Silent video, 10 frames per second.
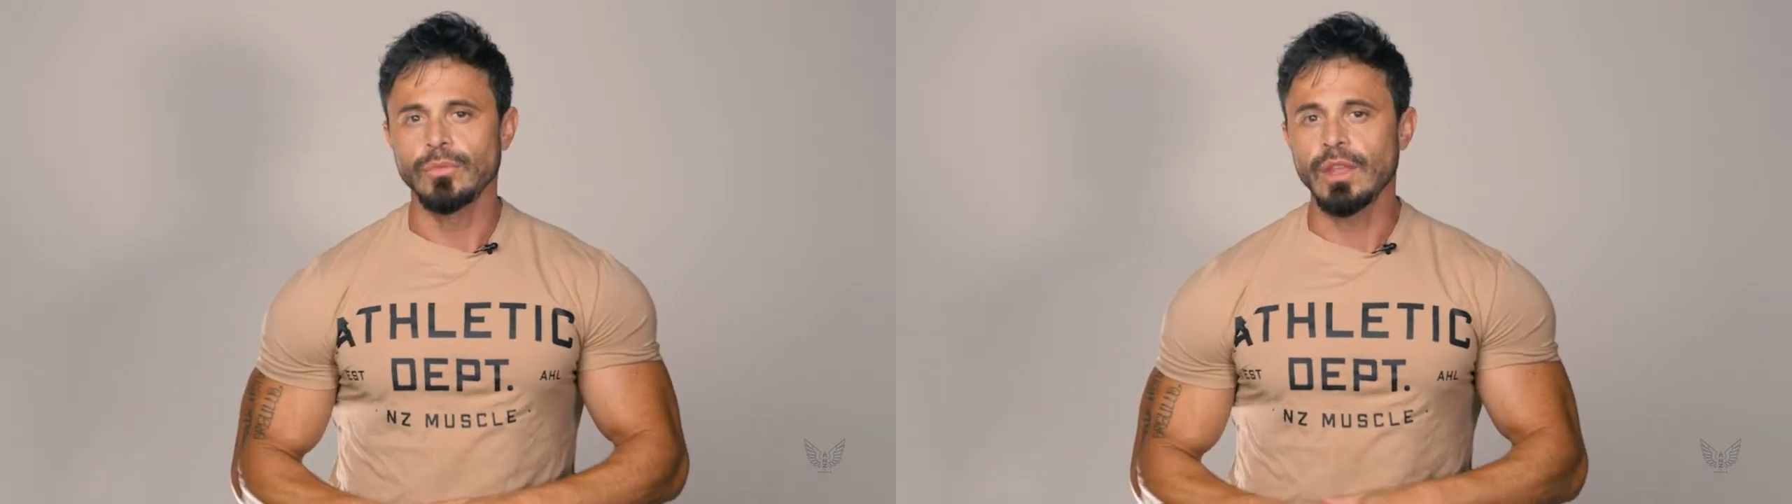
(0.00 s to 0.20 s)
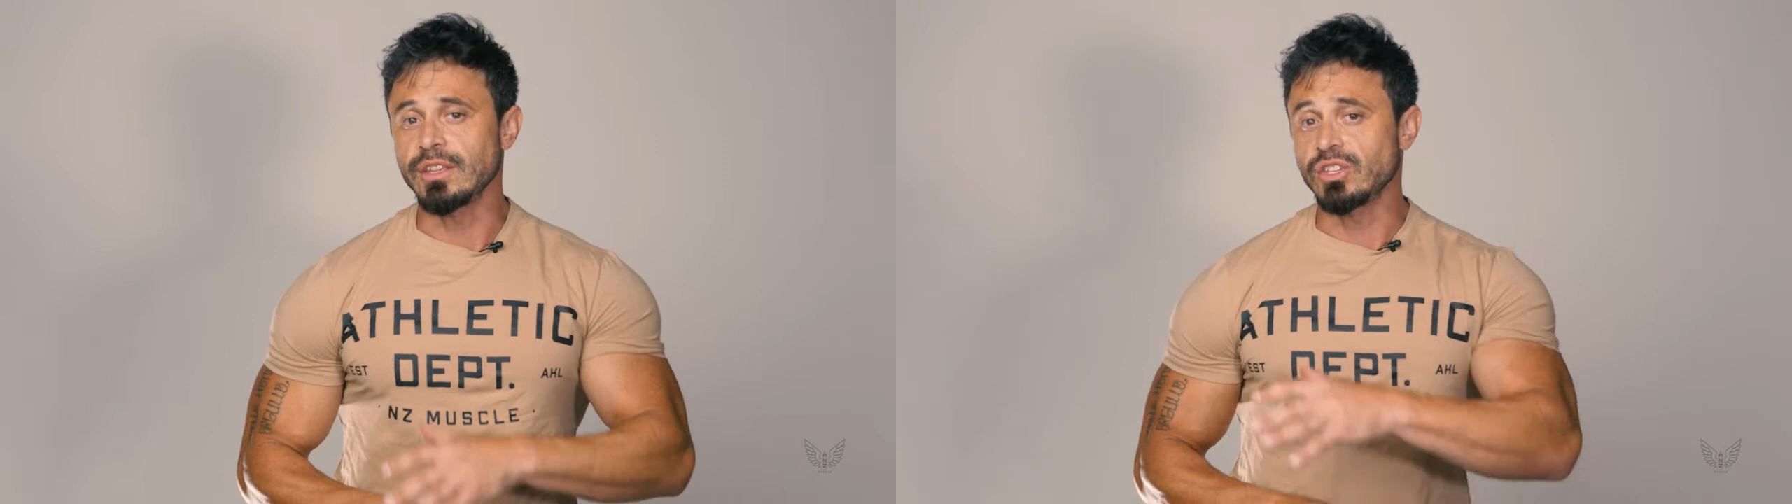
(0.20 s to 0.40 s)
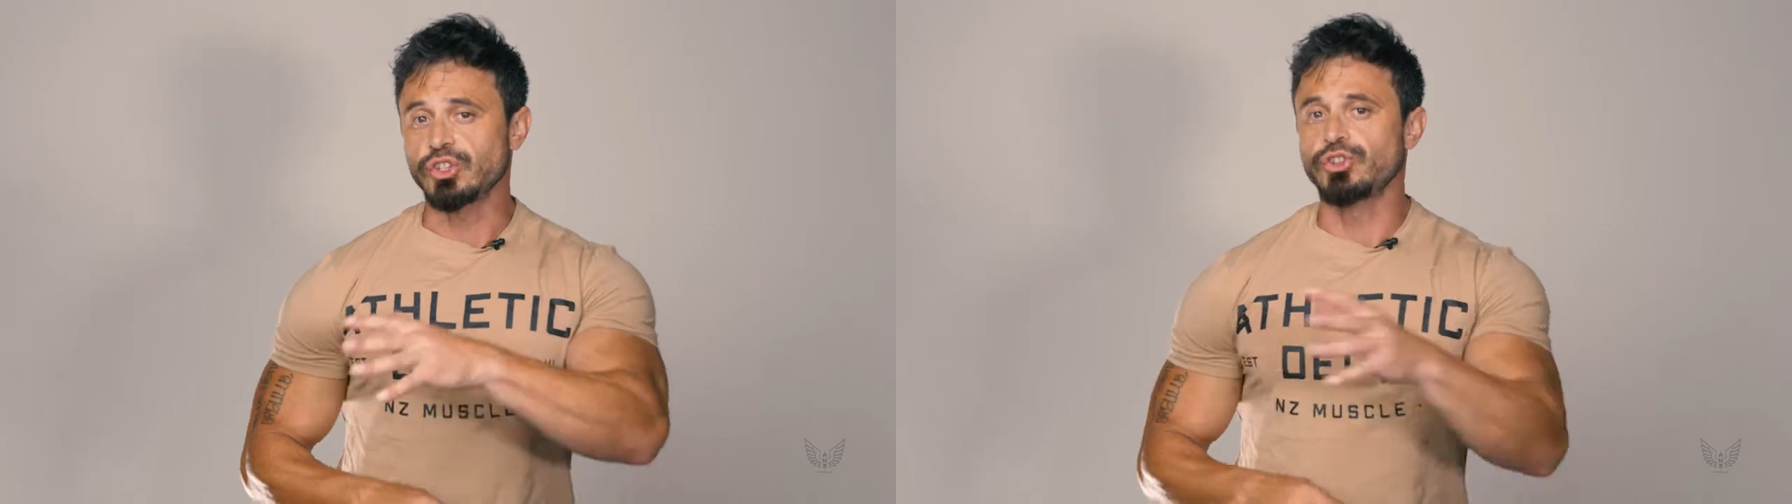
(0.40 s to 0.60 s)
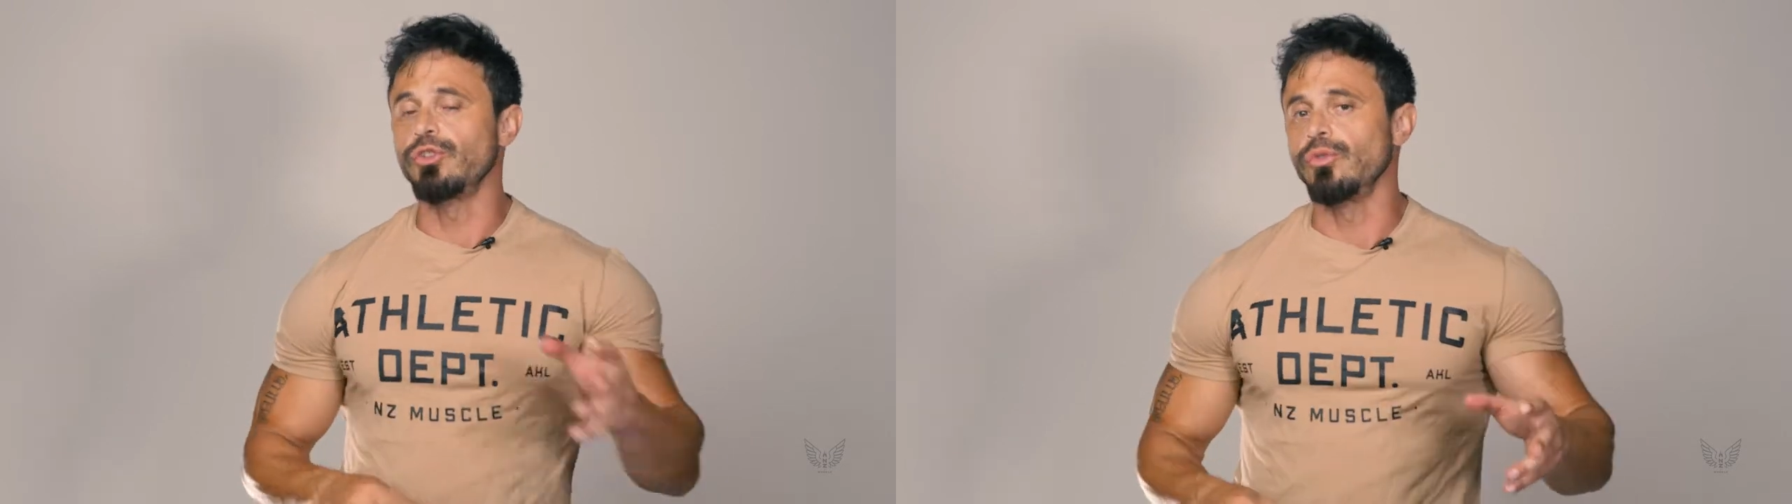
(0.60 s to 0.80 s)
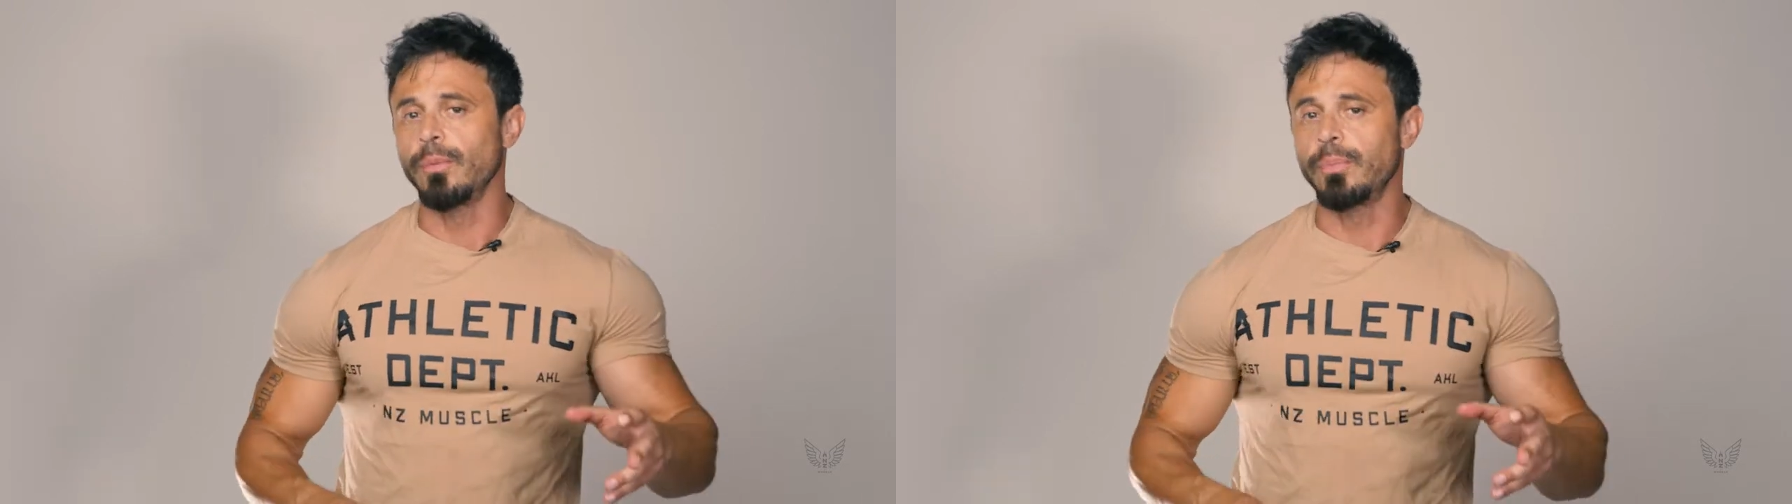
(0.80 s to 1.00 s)
Now, this is
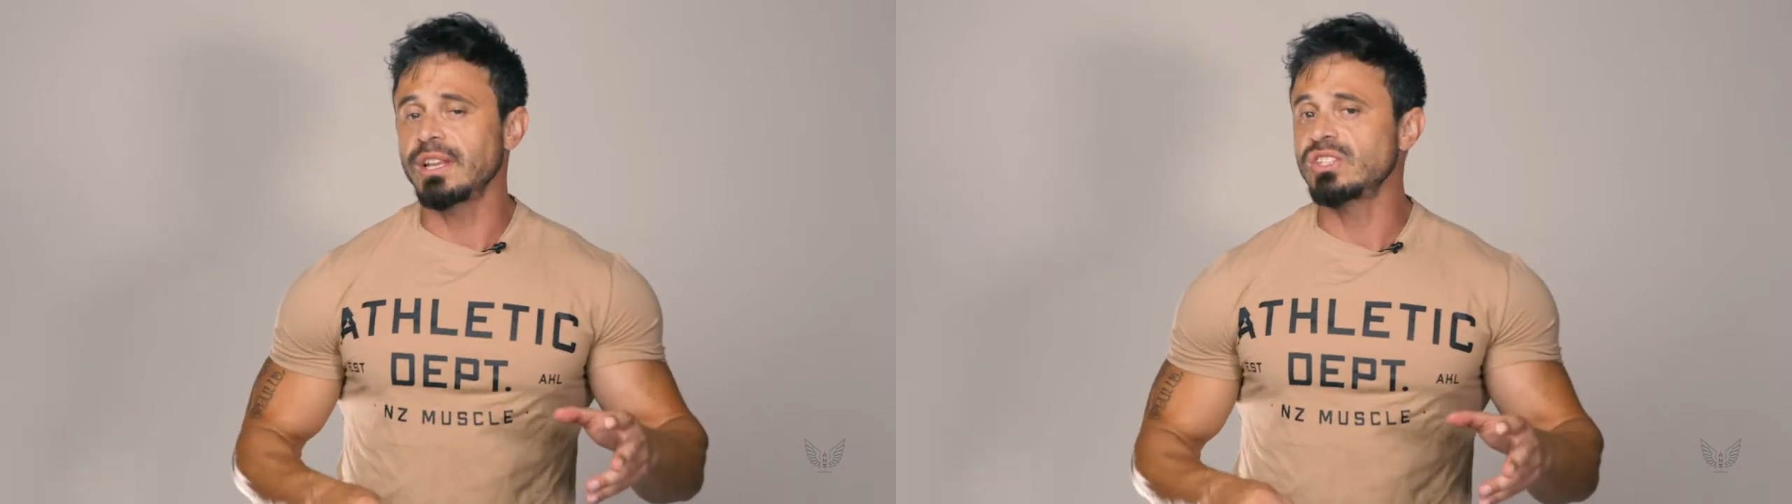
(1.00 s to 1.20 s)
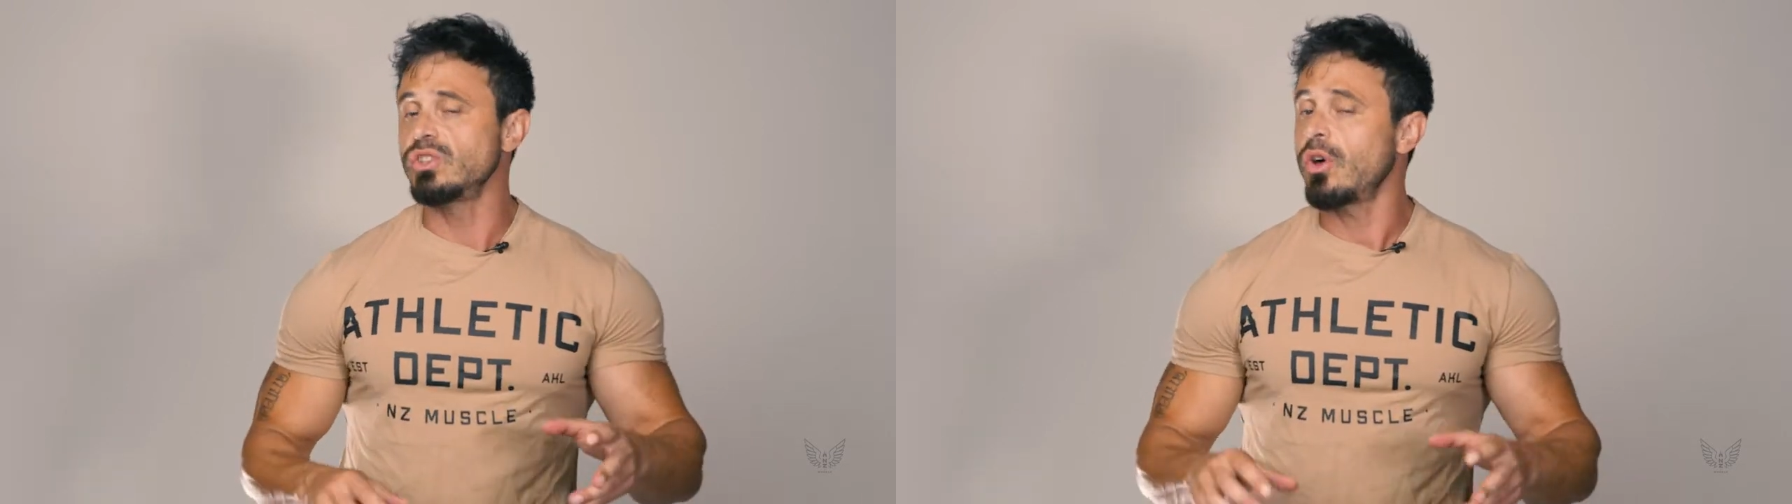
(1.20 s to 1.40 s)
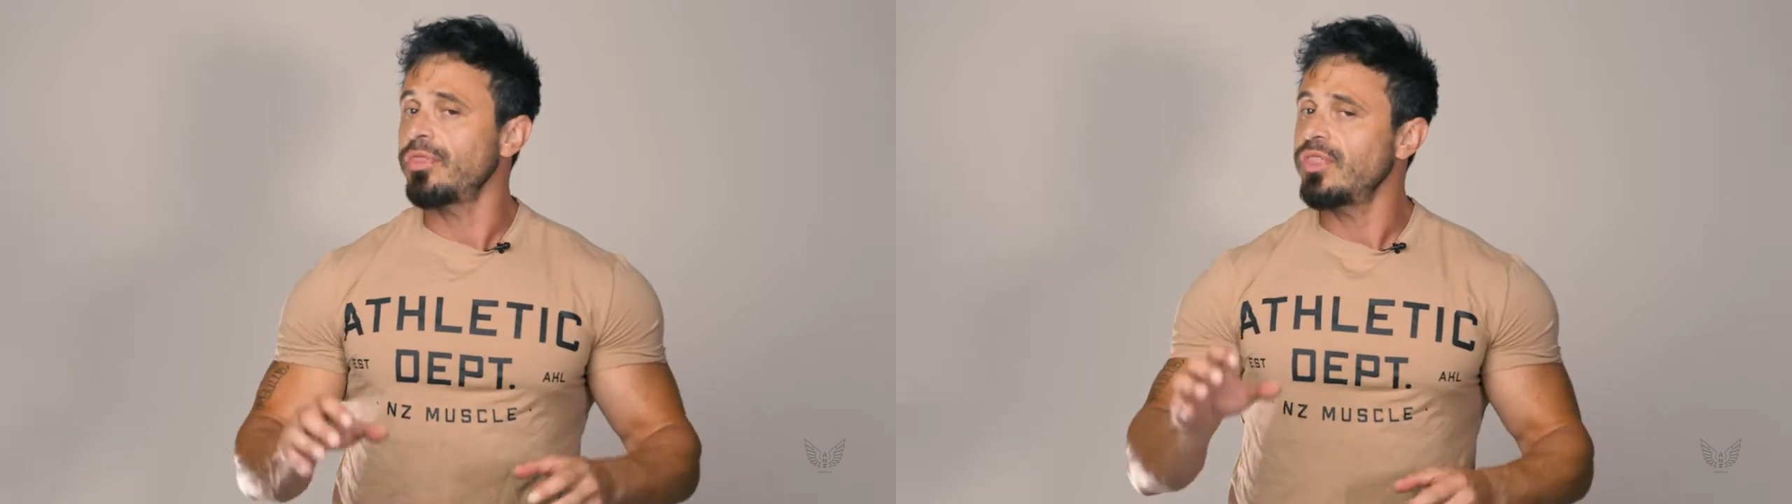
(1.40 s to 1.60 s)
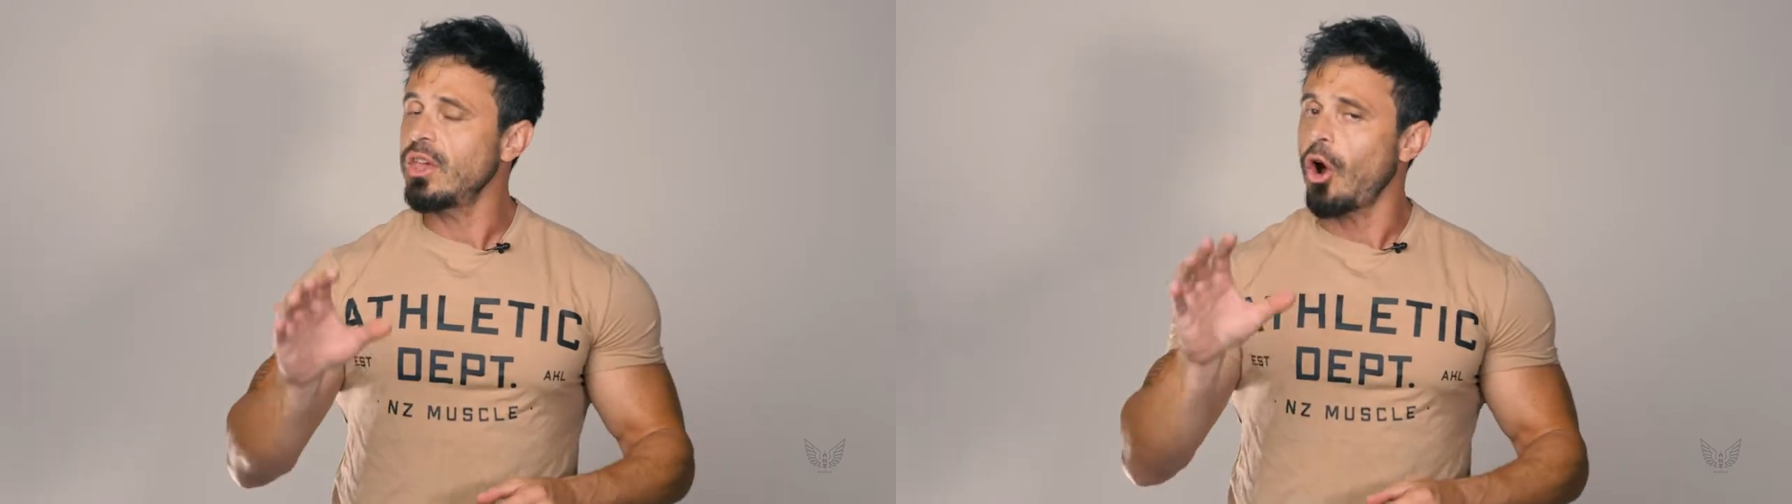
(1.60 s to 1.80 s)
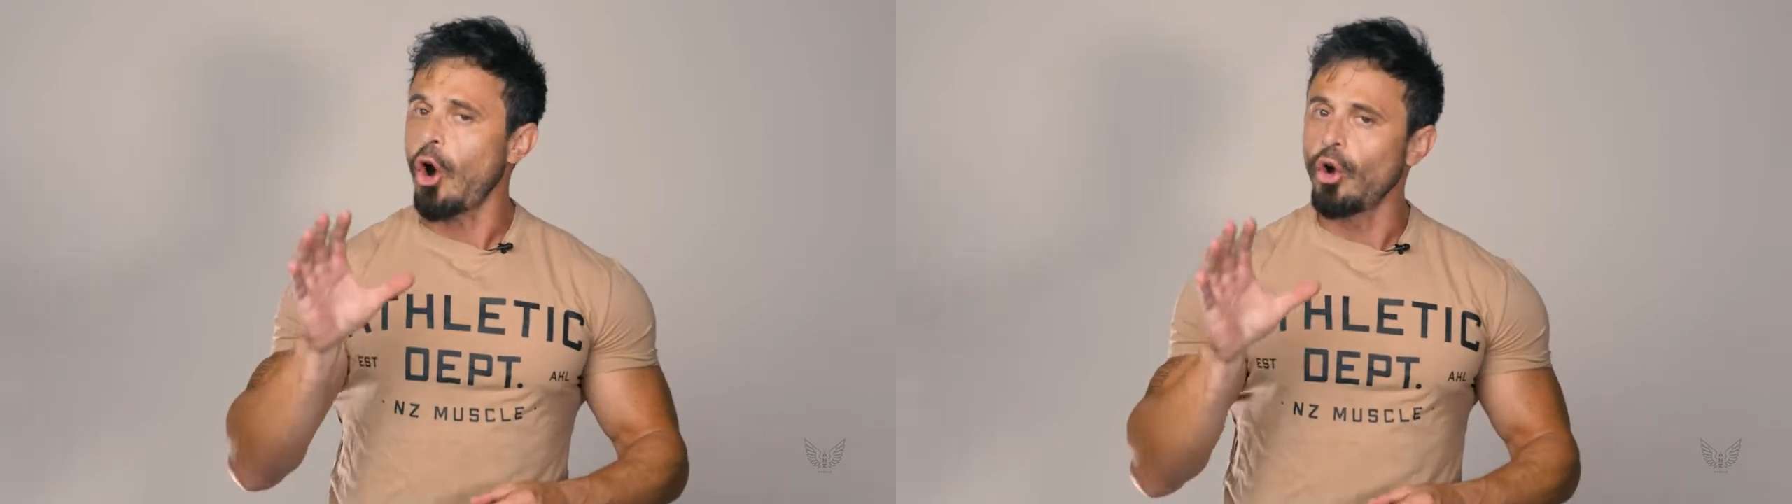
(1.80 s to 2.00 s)
true, but it's not the